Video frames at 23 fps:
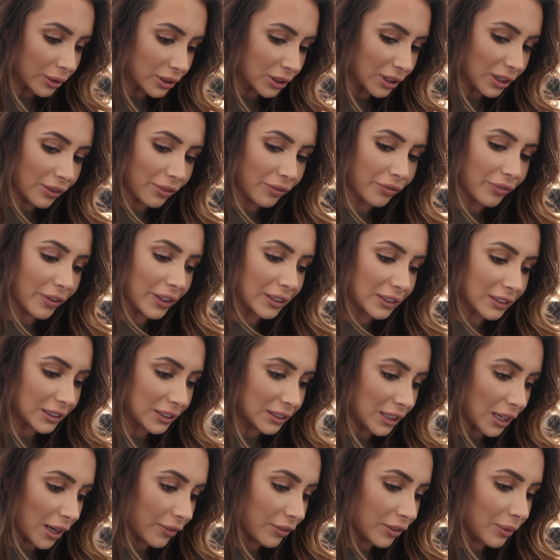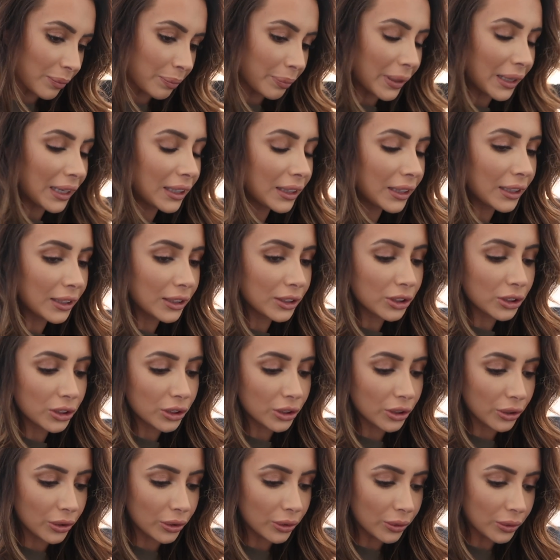onto the fun stuff, the bathing
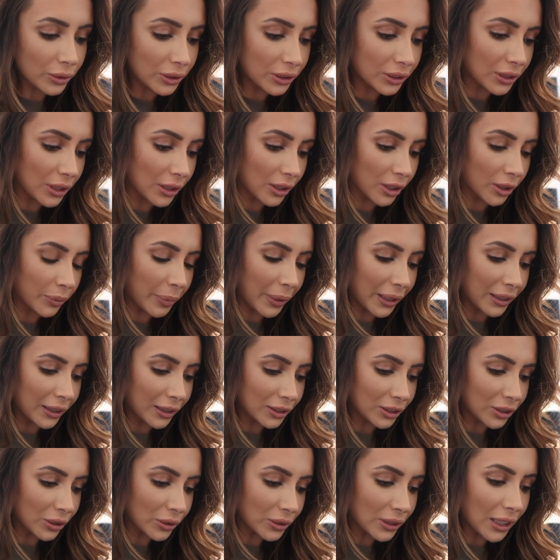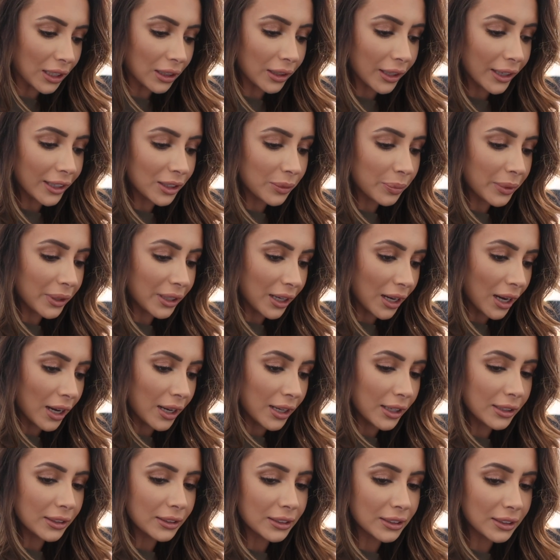suits. They're bathing suits I liked
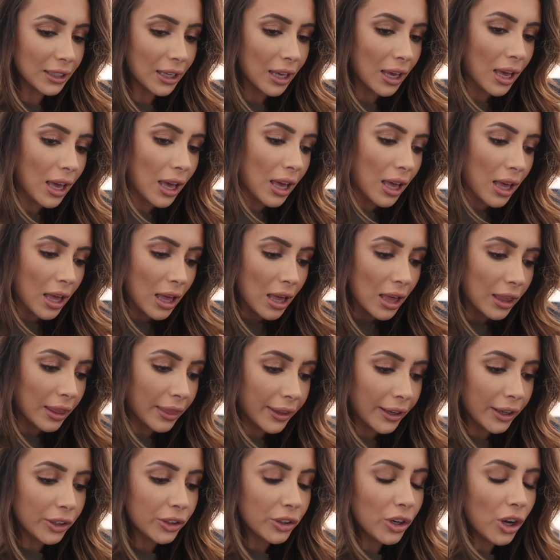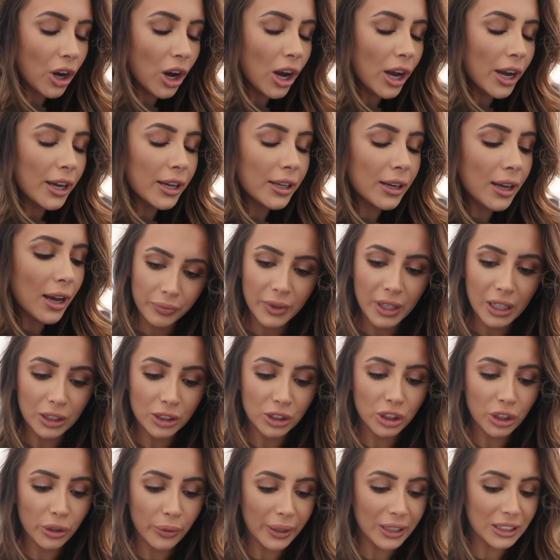because they're not
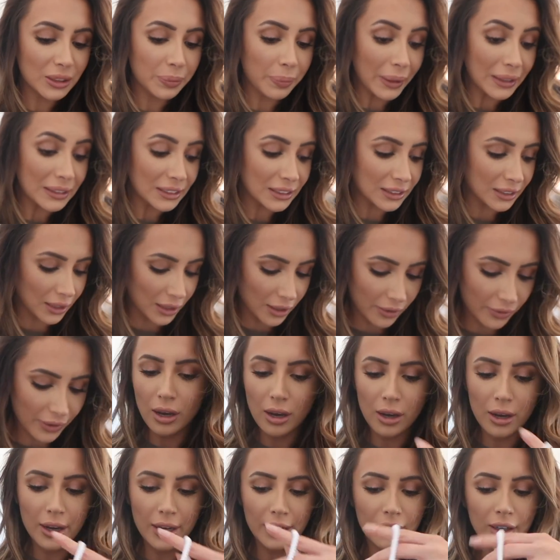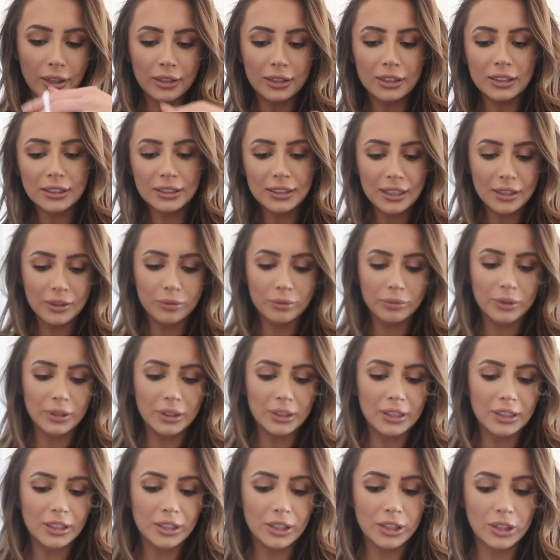too expensive. Oh, I got this like
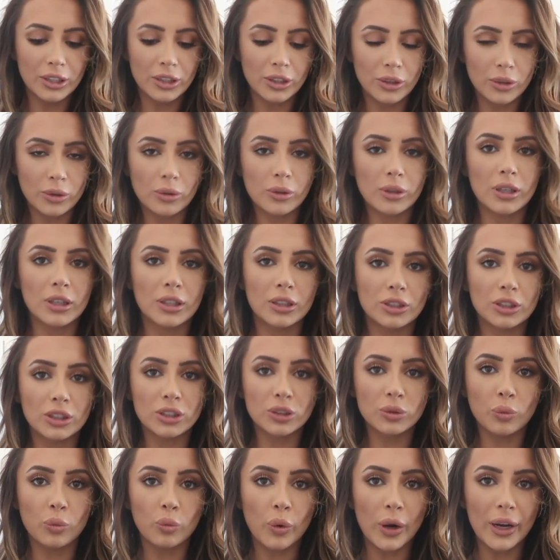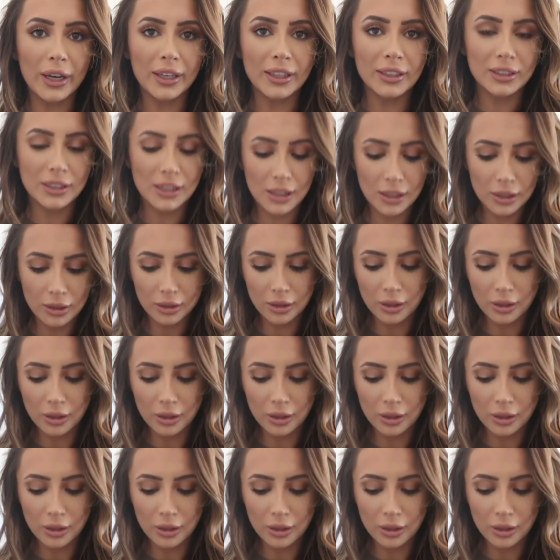really cute, just white